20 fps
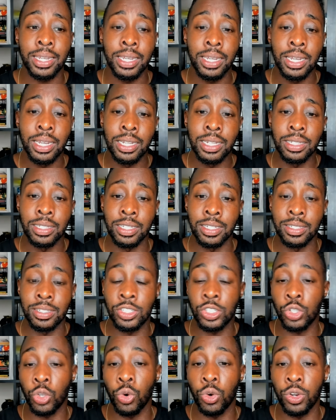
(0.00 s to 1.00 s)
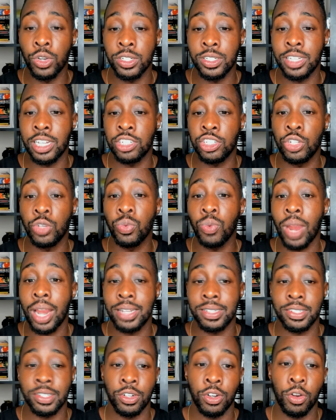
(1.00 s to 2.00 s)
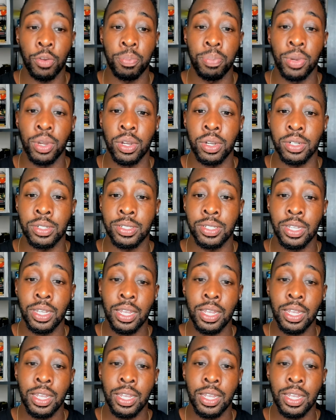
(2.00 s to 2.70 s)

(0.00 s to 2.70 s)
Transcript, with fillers: the stories that she writes in her books.